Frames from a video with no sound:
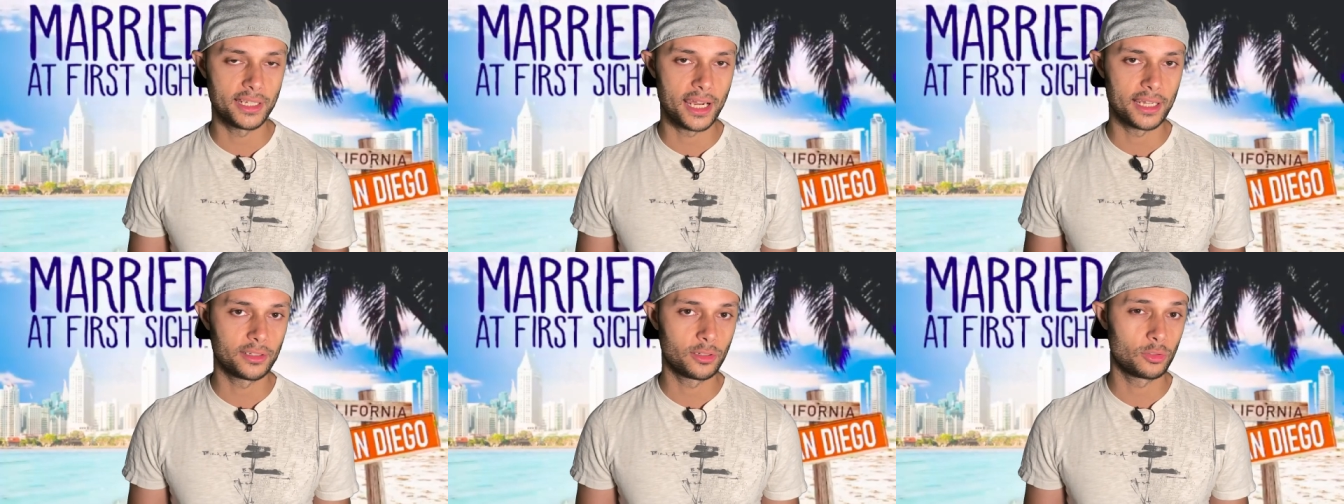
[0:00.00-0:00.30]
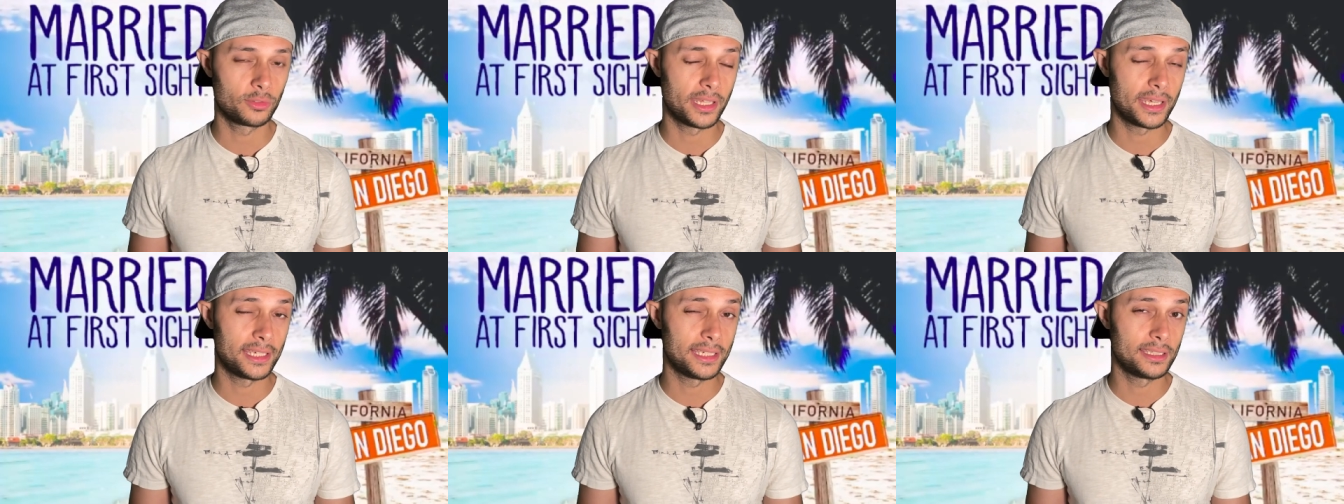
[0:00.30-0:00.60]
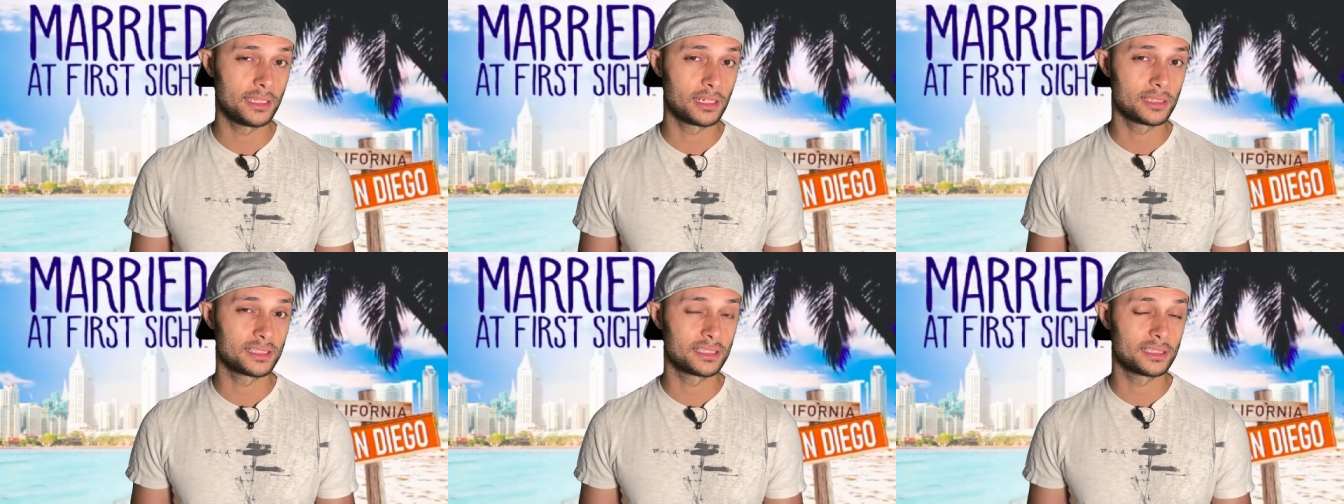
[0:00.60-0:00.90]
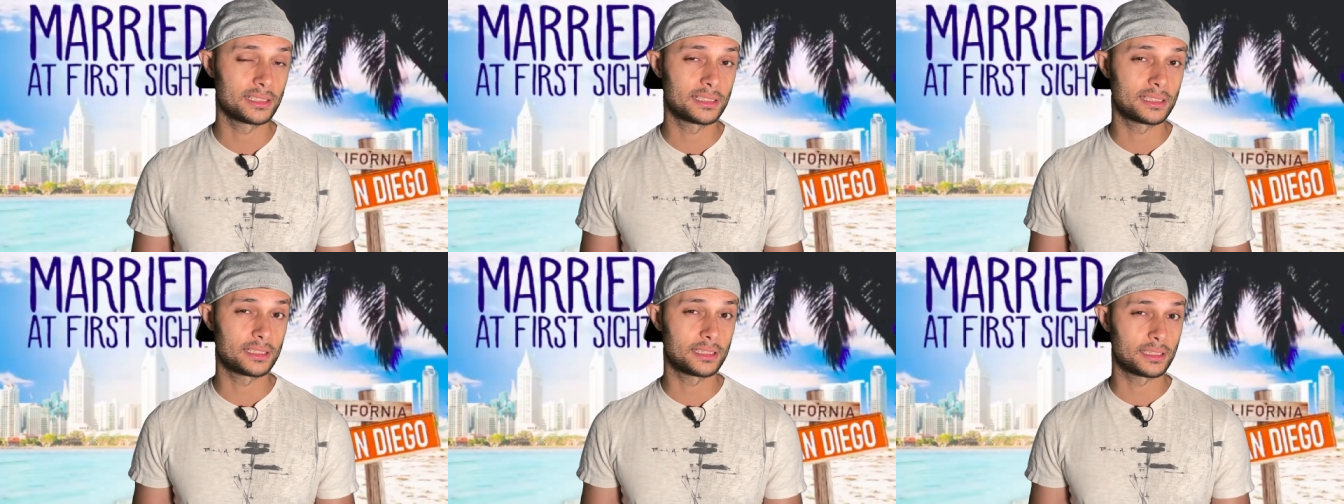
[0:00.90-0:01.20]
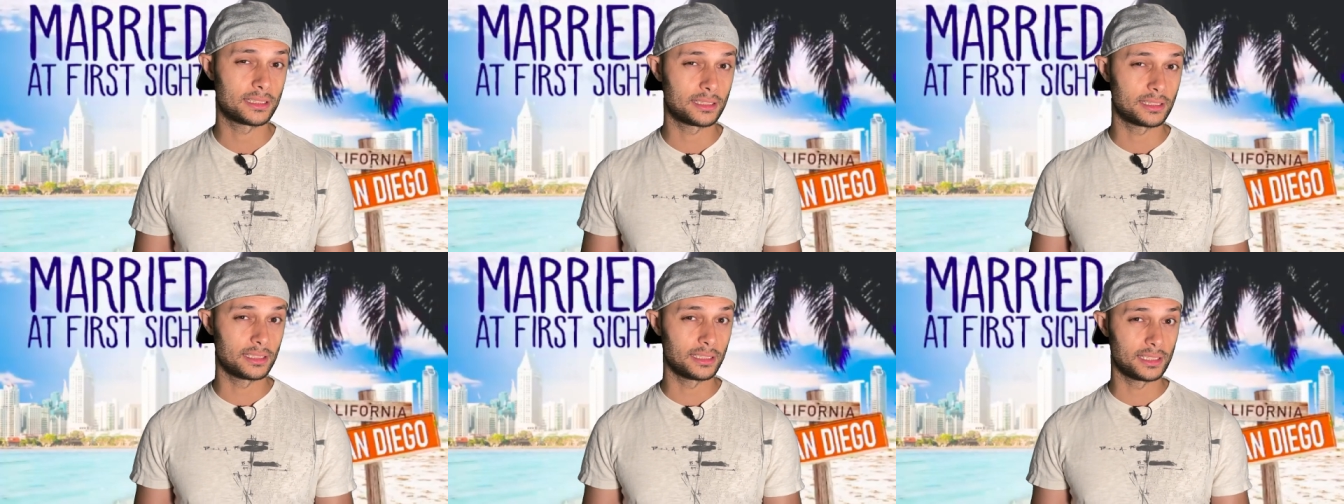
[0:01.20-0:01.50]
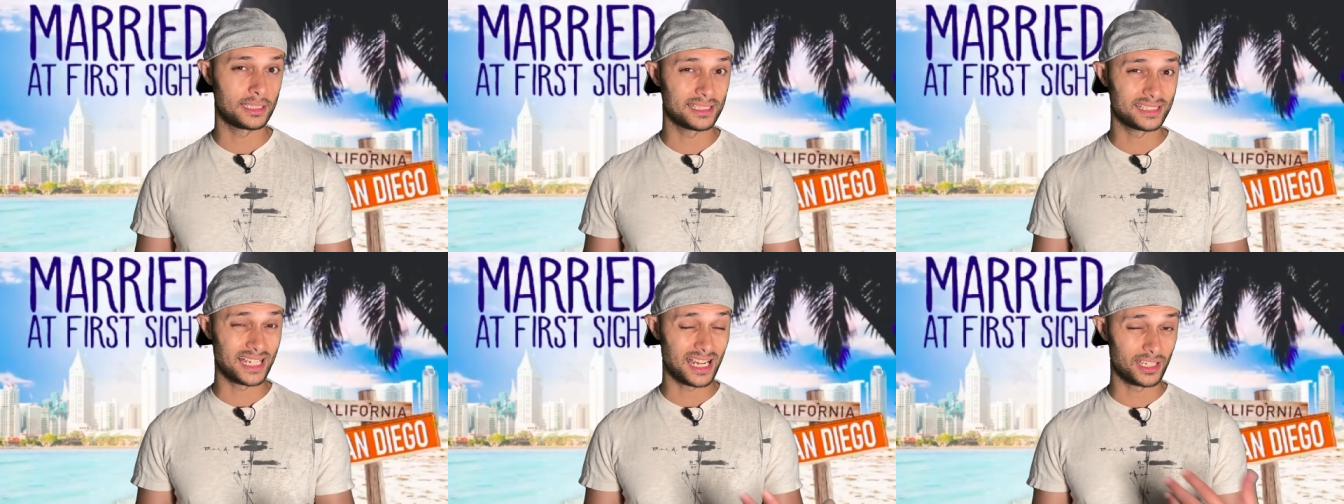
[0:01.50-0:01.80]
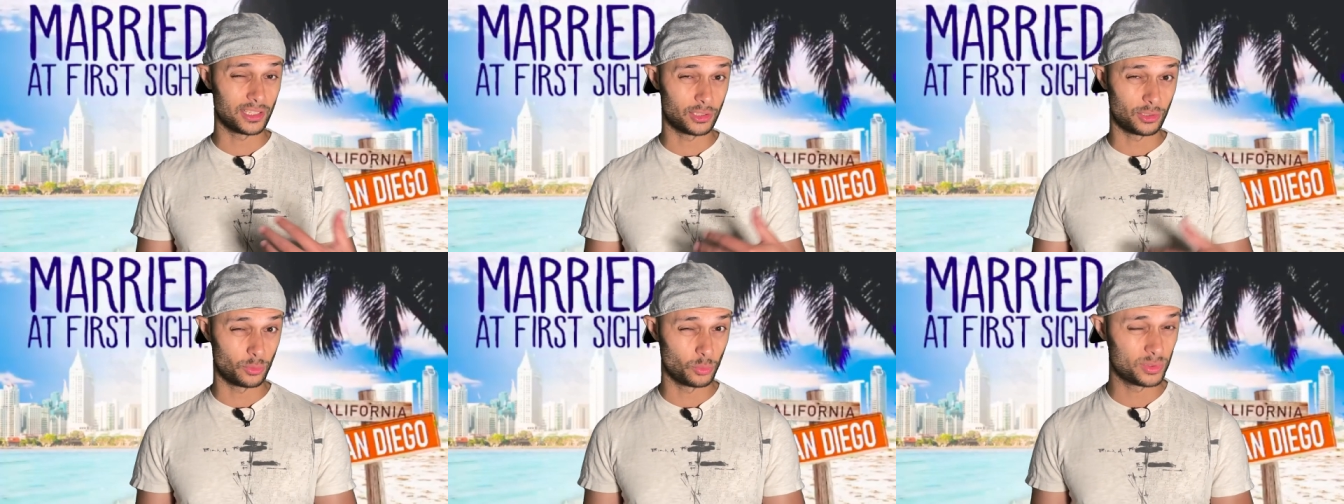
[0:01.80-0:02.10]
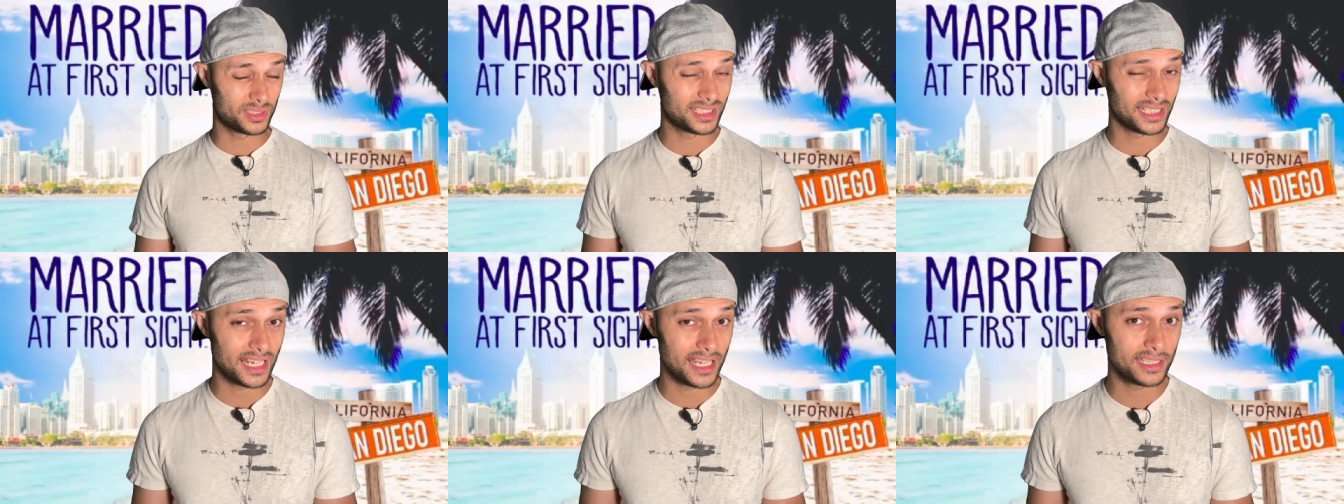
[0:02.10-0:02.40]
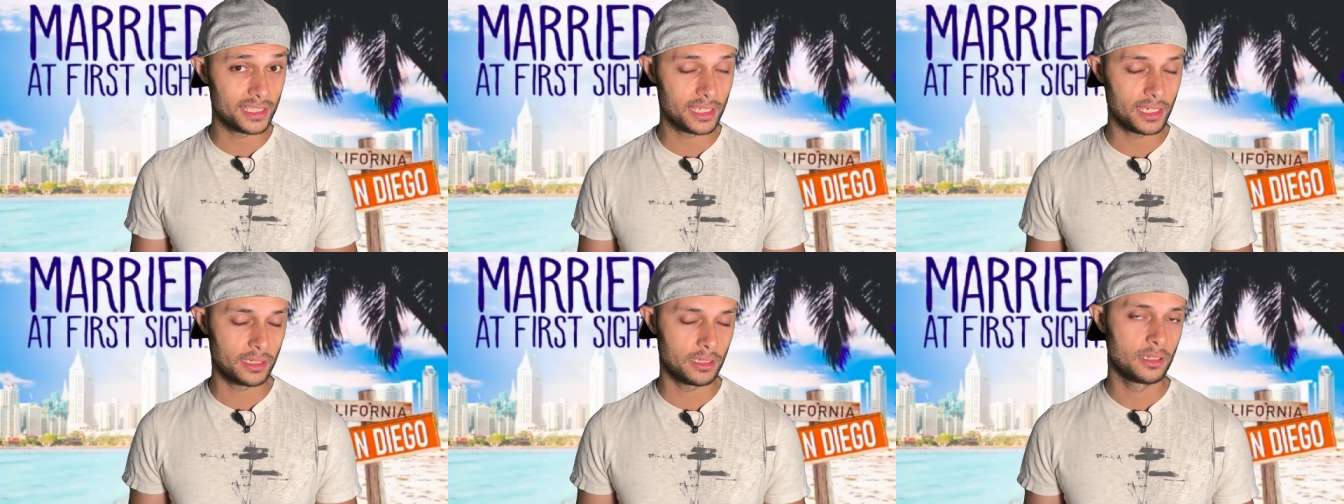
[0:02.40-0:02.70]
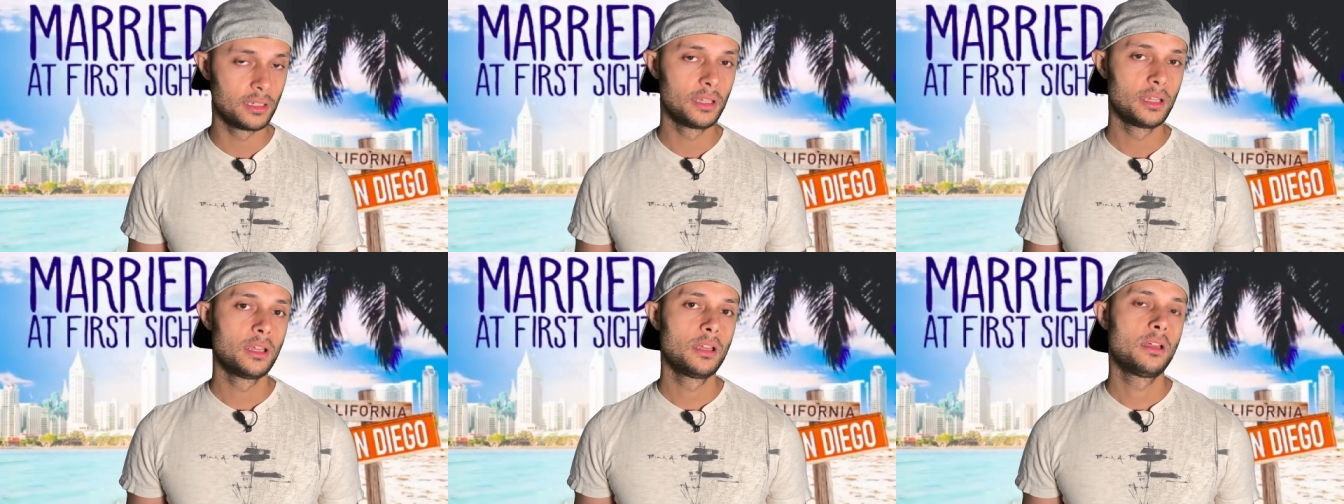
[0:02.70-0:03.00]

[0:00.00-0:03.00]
I know that he's not used to that yet.